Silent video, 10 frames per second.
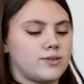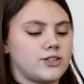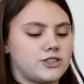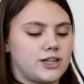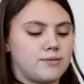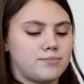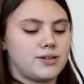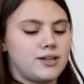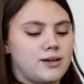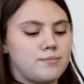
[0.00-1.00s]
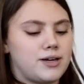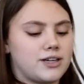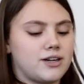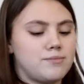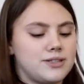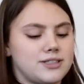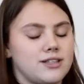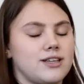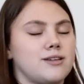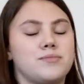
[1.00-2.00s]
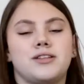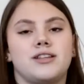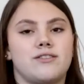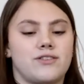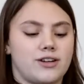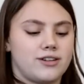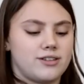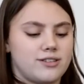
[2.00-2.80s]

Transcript: weird shape but it could be something completely different.